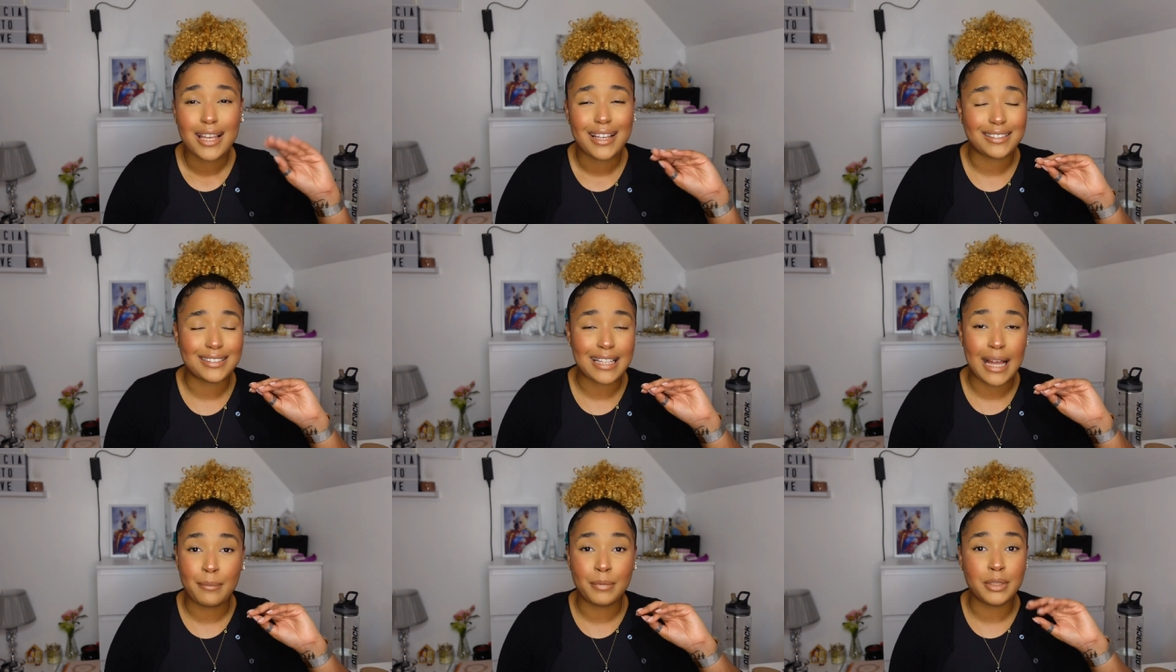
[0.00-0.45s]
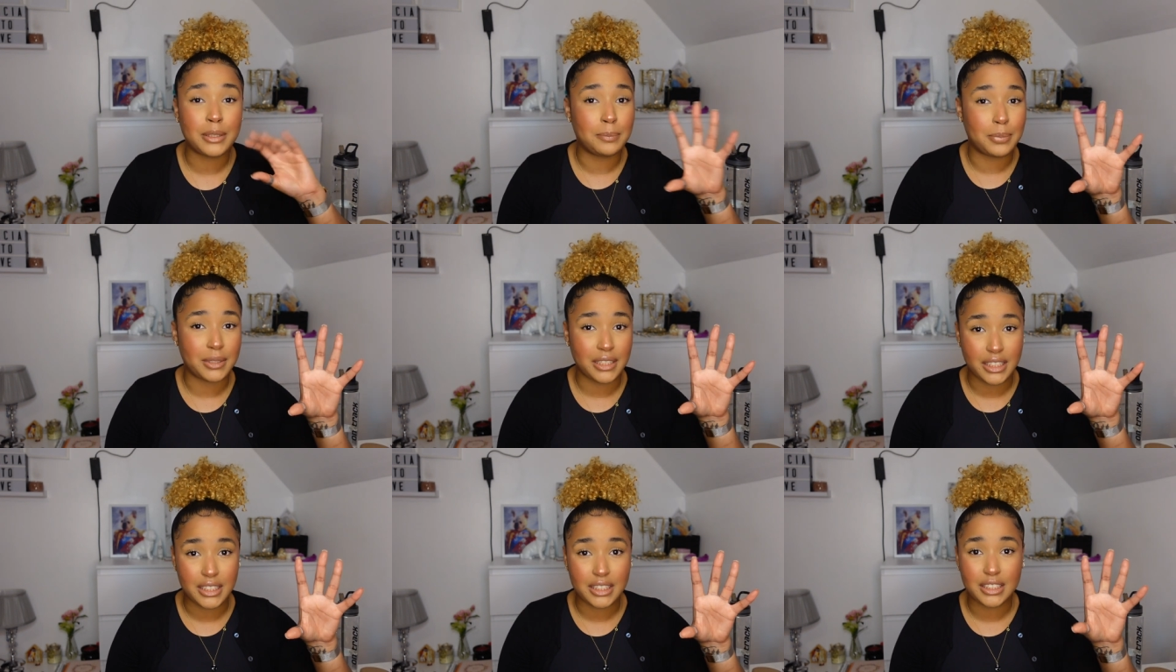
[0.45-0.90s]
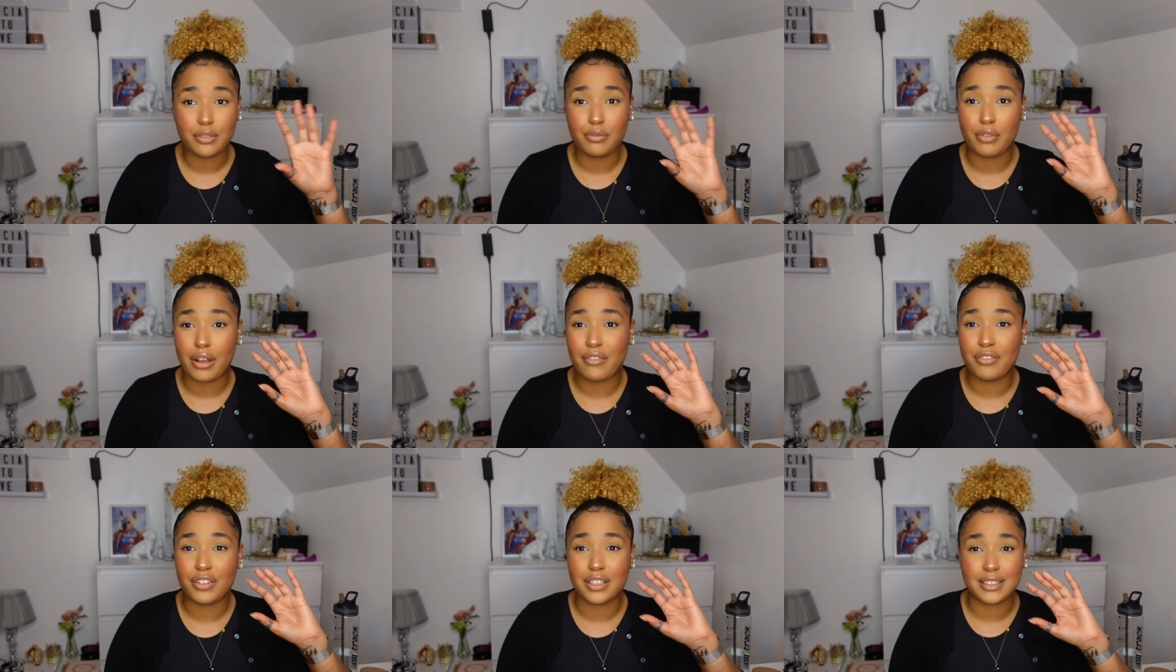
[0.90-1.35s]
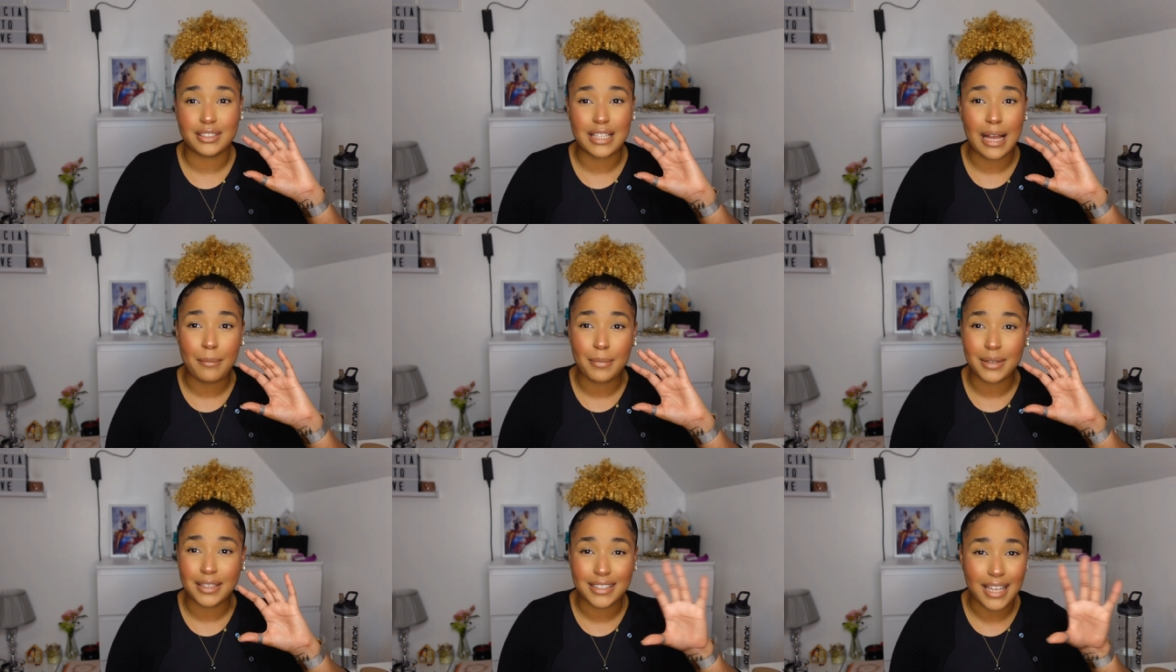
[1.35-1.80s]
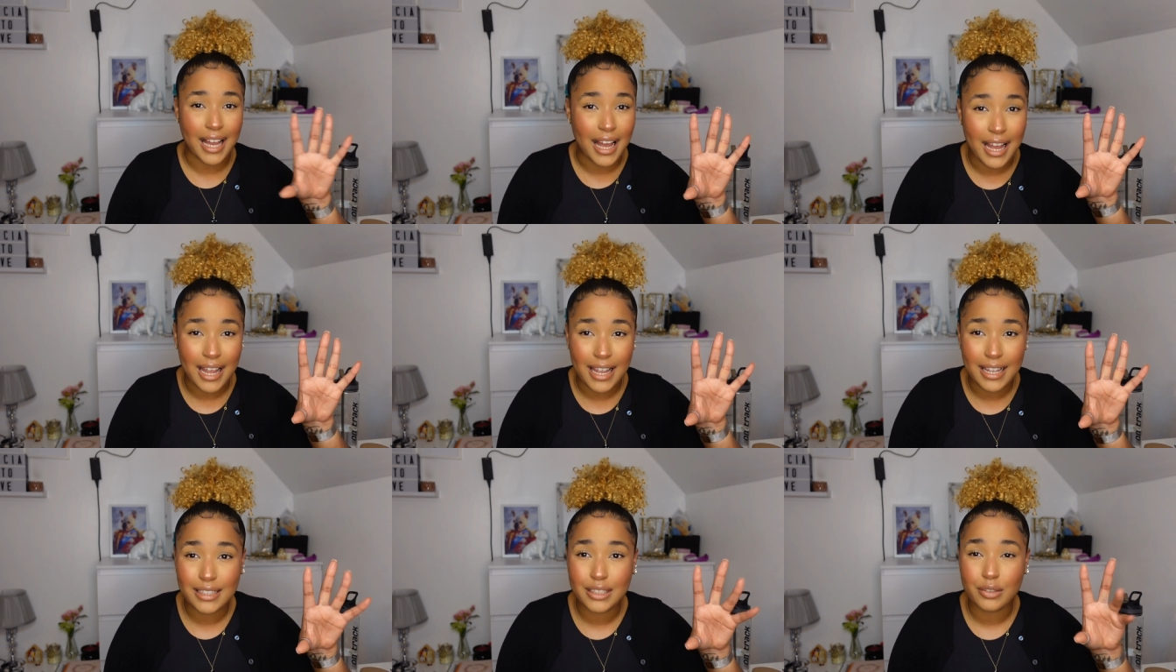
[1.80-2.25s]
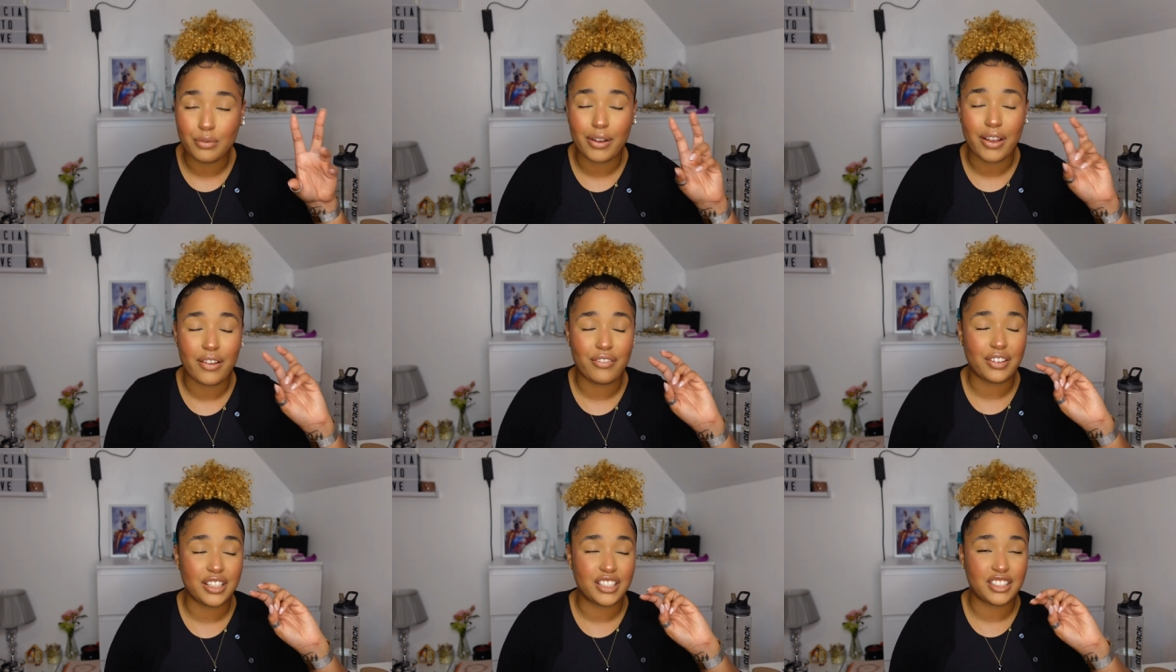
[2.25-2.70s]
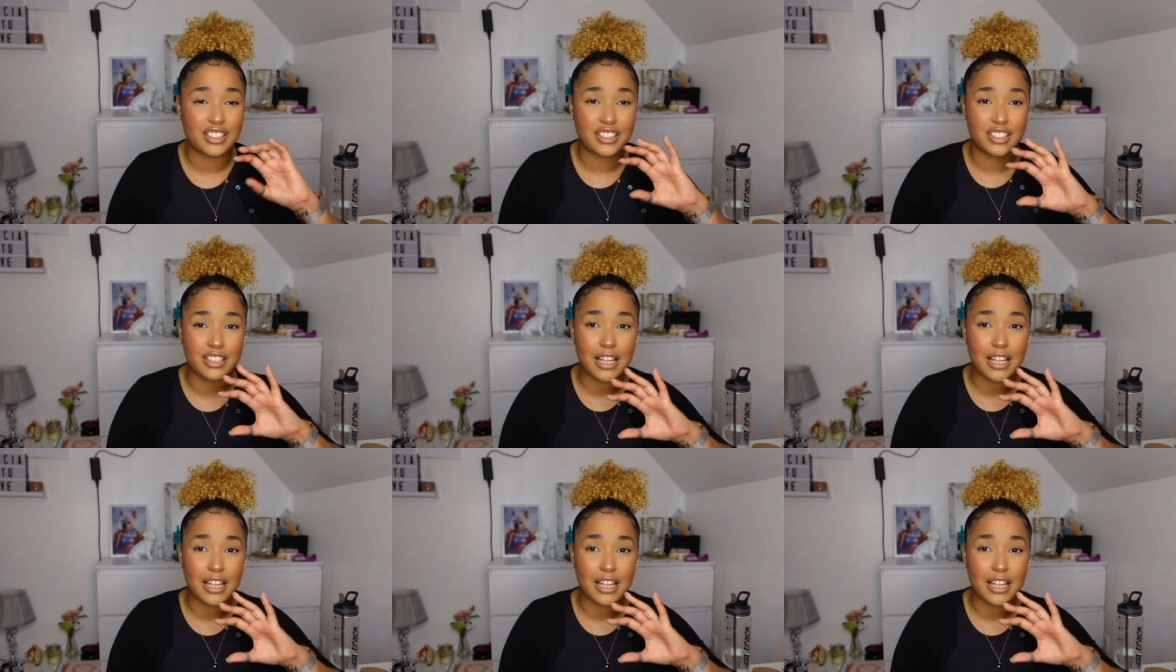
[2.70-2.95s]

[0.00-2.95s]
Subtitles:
it's damaged bleach. Whether it's damaged dyed. Whether it's